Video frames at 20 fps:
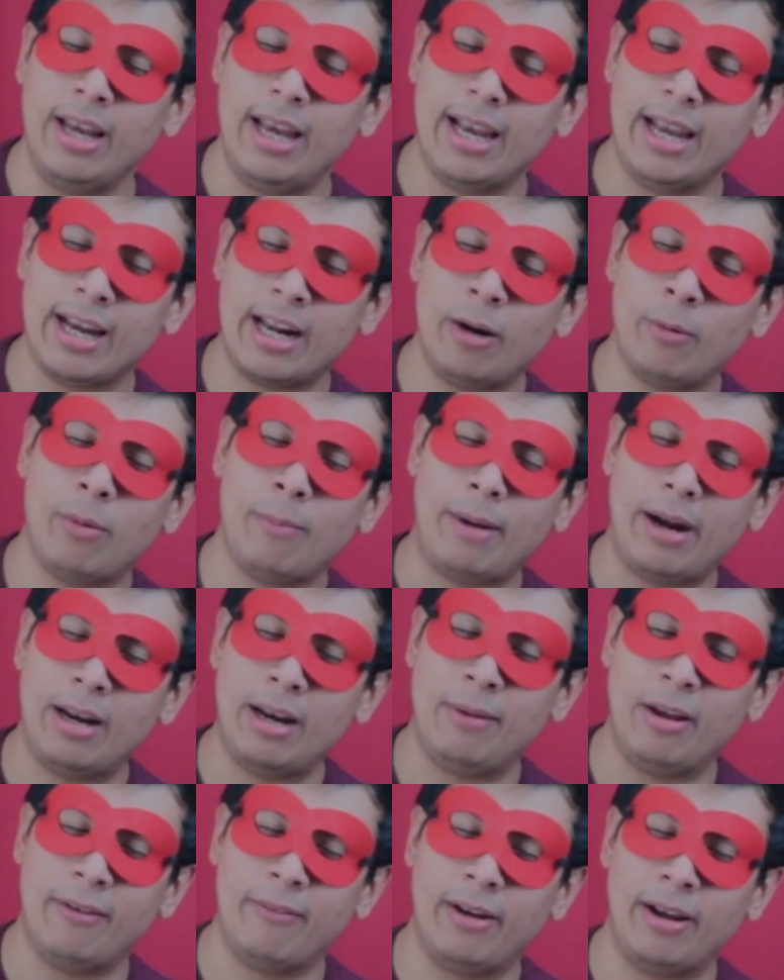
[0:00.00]
It kind of
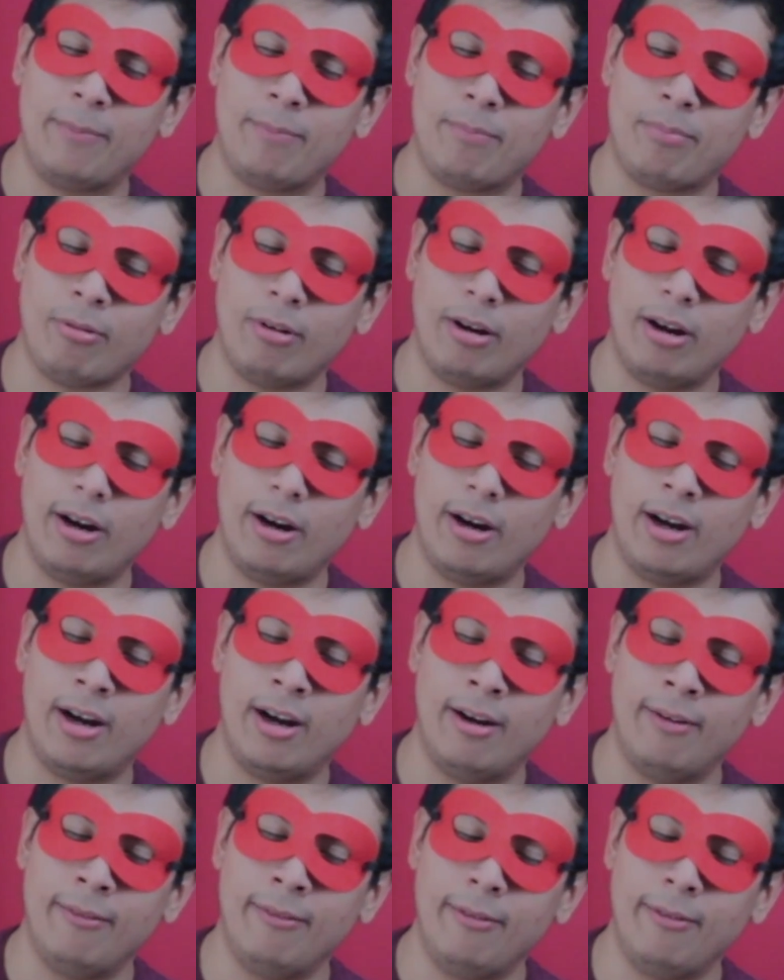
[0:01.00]
reminded me of, like,
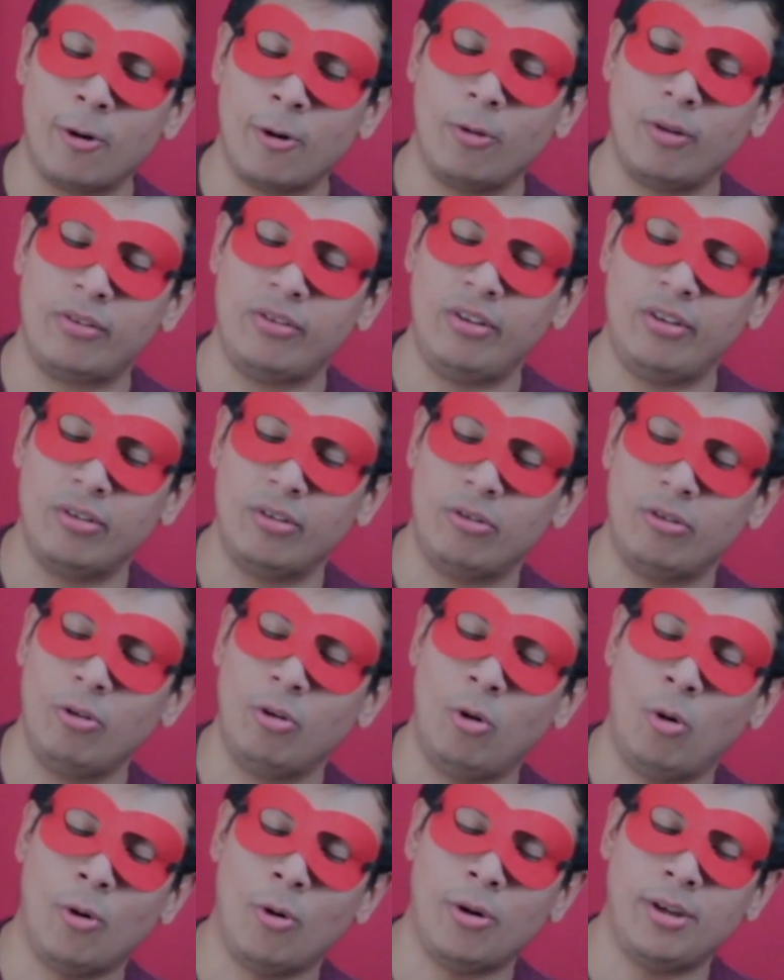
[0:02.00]
early season
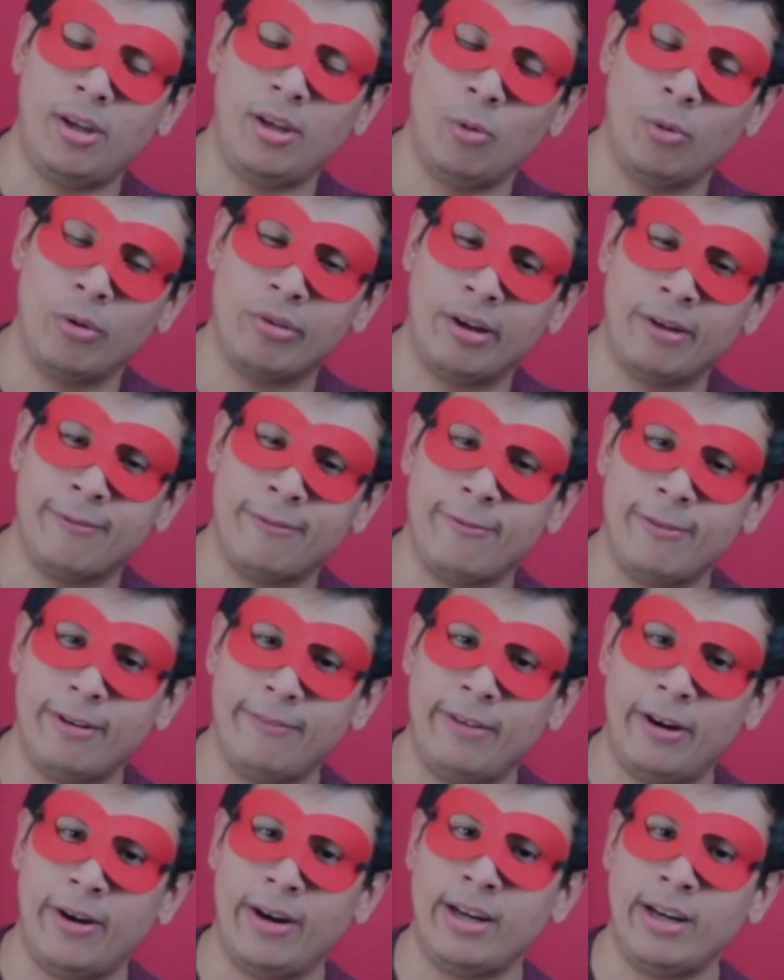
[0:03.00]
2 Courtney, who was, like,
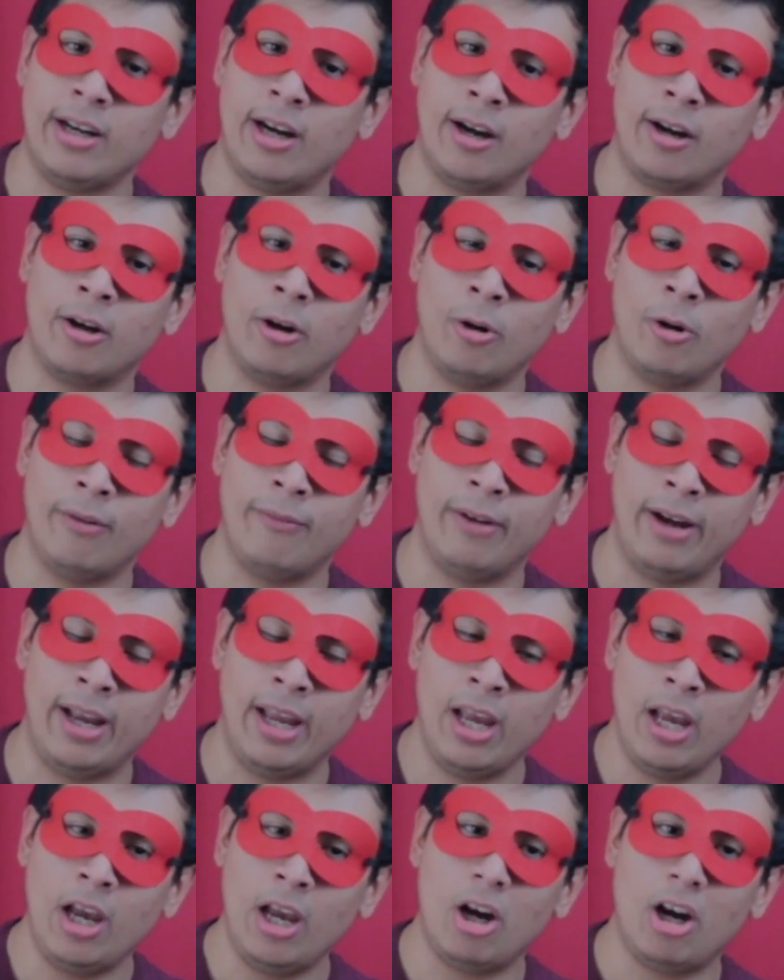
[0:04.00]
very gung-ho of,
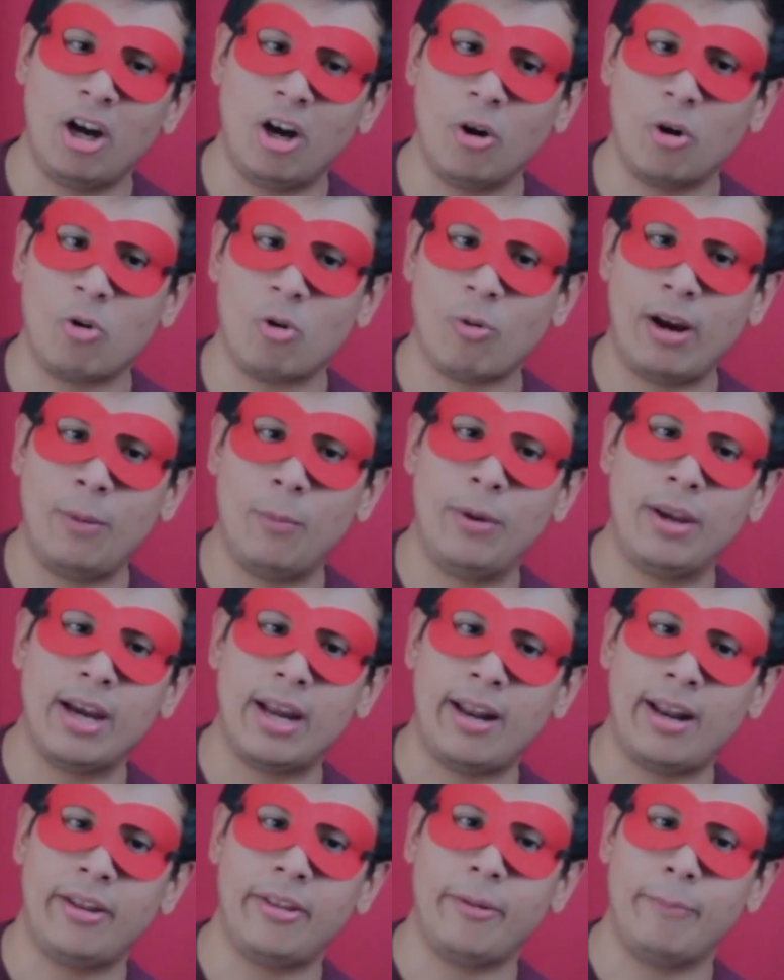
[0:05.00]
like, oh, great, we
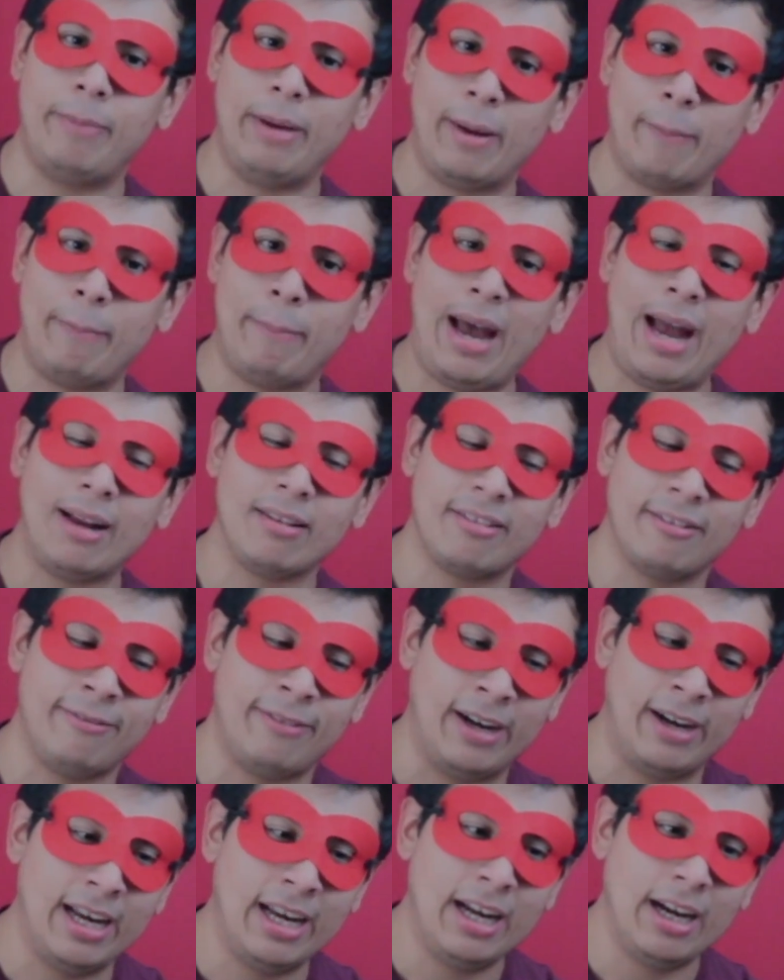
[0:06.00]
got another big back to
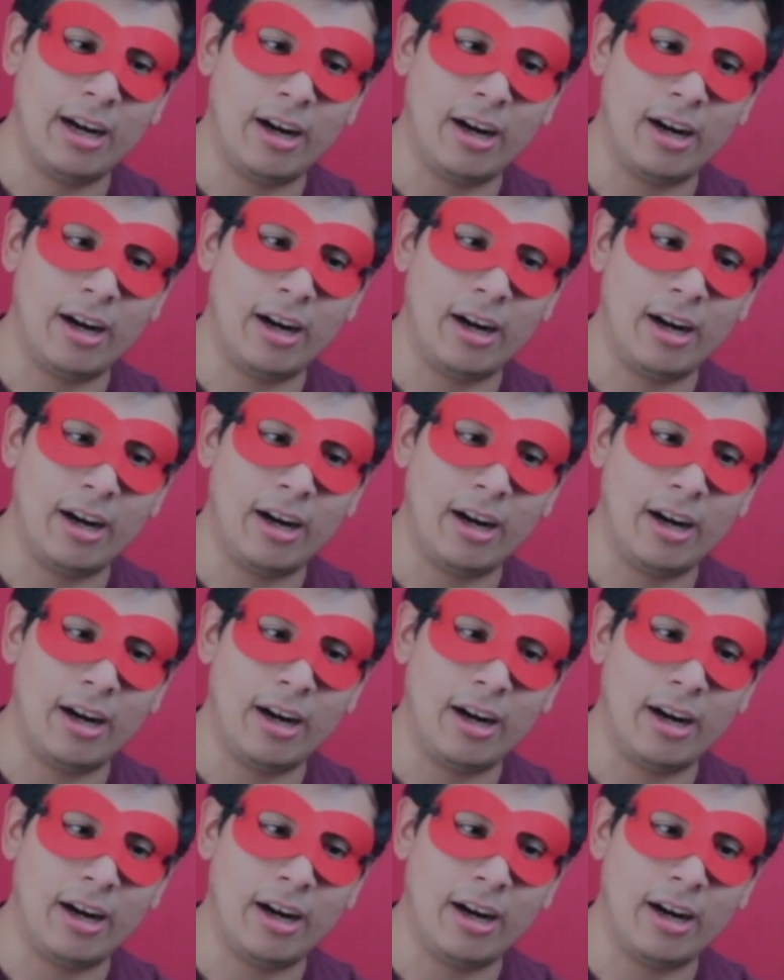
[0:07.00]
fight.